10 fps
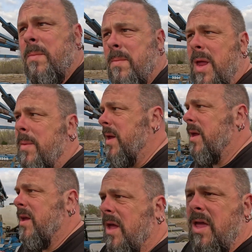
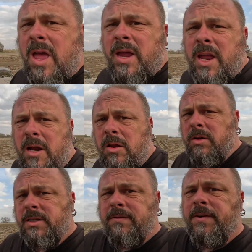Maybe getting
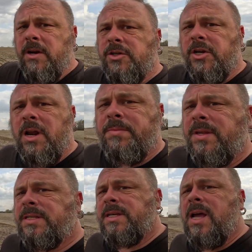close to finishing up
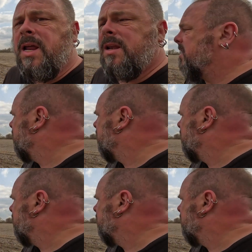this side